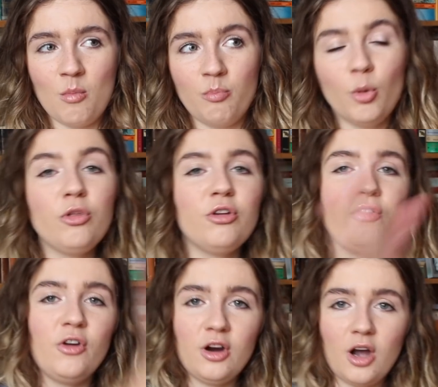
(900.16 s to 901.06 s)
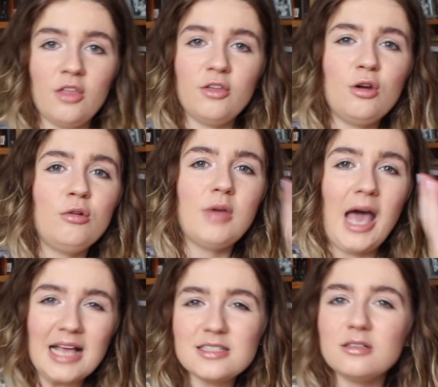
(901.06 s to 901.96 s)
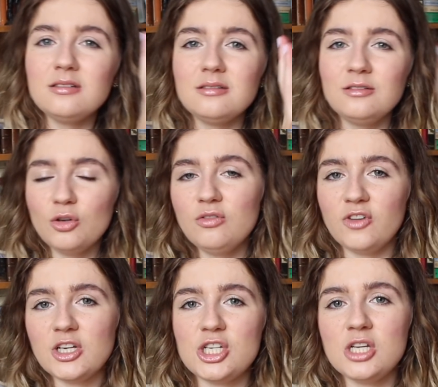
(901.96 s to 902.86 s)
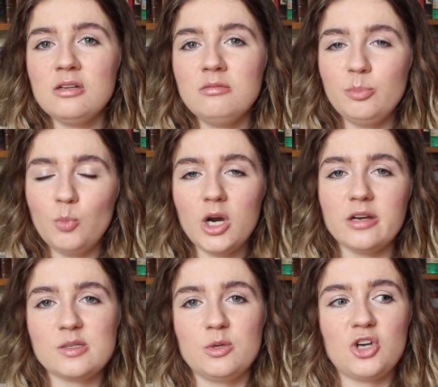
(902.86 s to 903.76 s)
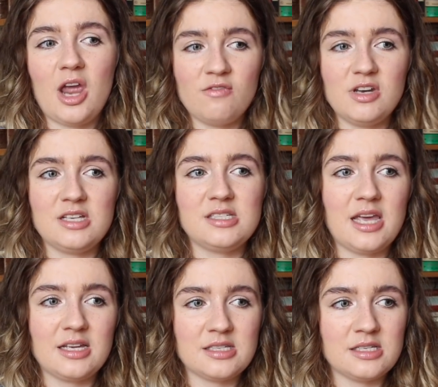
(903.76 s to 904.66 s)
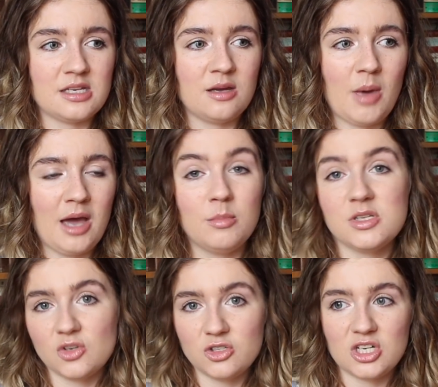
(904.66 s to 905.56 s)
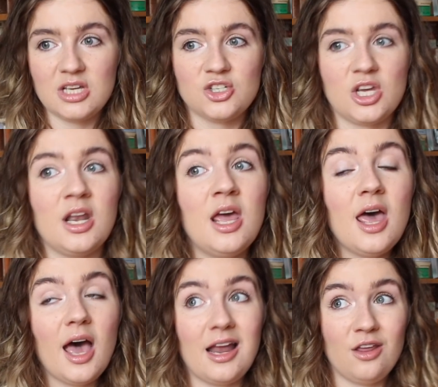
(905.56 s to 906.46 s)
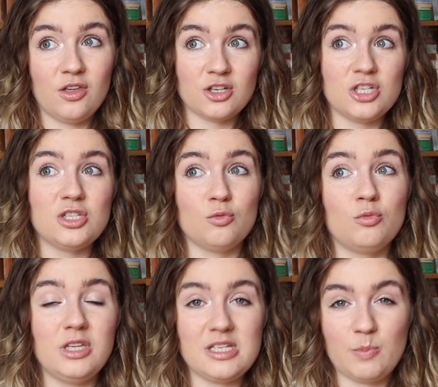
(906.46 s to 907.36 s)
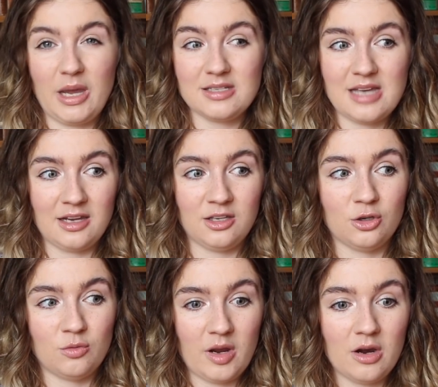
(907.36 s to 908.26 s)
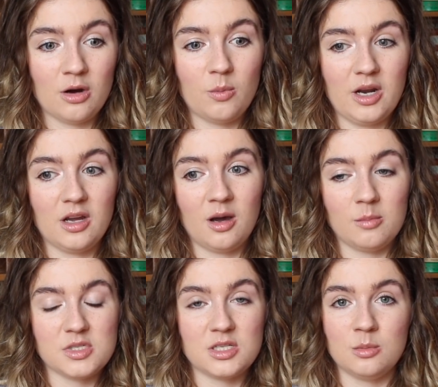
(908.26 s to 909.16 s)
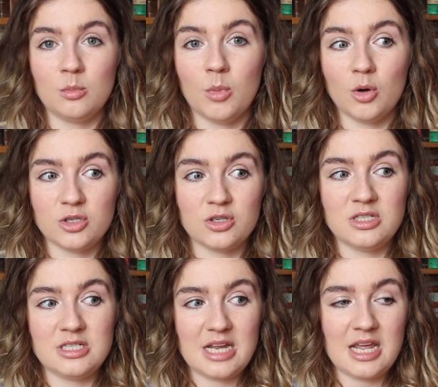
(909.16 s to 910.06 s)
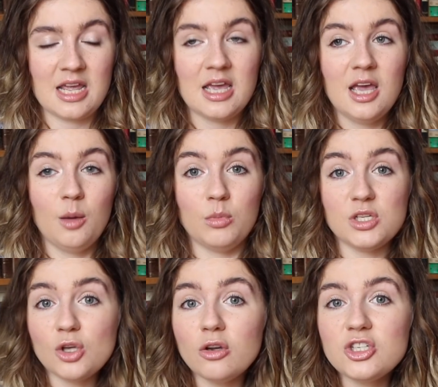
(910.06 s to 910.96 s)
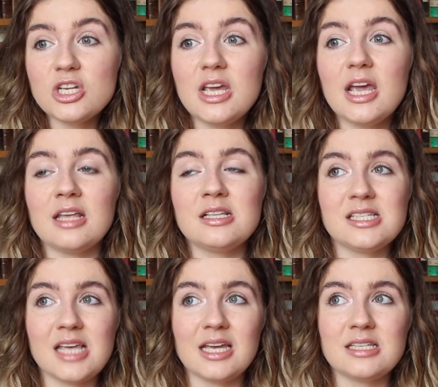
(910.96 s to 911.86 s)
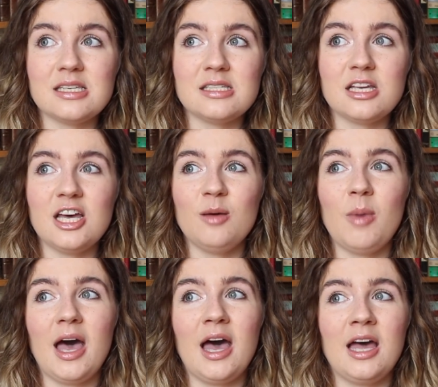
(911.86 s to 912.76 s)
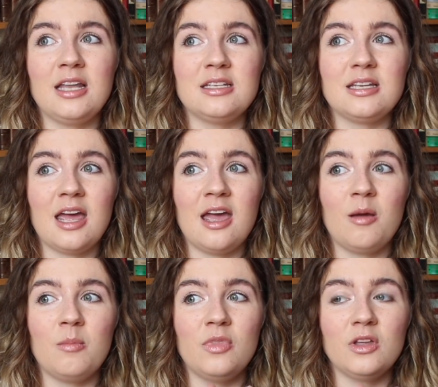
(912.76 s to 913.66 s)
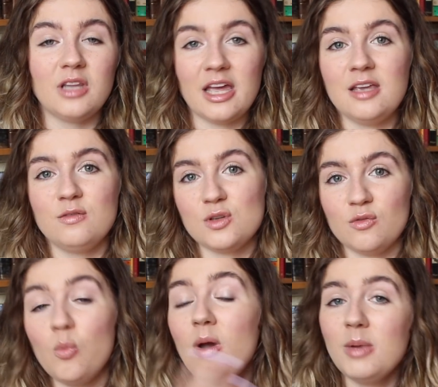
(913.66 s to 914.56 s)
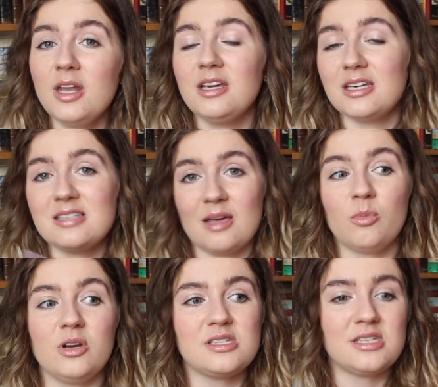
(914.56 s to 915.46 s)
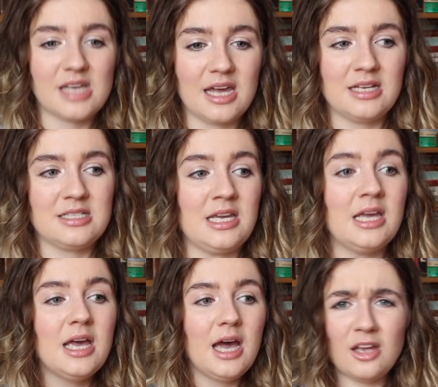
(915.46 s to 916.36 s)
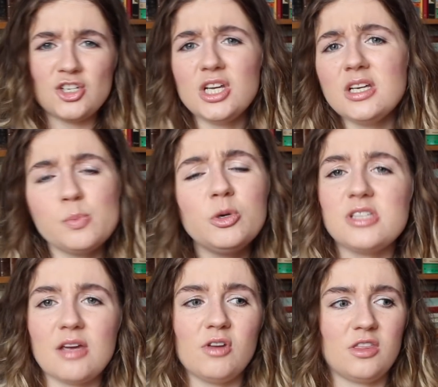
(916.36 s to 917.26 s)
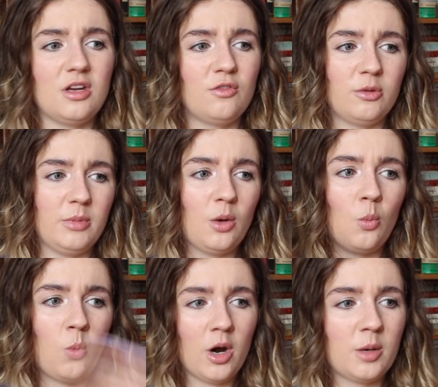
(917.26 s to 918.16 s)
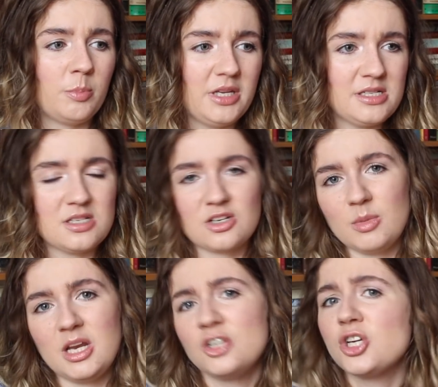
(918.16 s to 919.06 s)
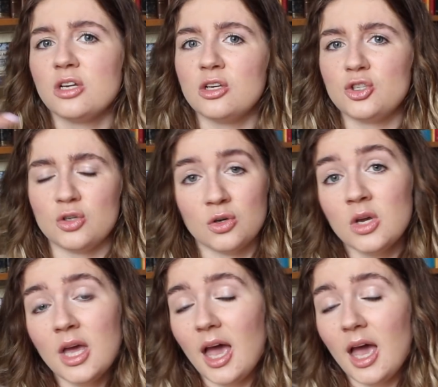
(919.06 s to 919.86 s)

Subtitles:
both of her other adult non-fiction works, which are Everyday Sexism and Misogynation, and I think she's a really spectacular writer when it comes to modern day misogyny and sexism and the lives of women in contemporary society. And she explores everything from like workplace discrimination to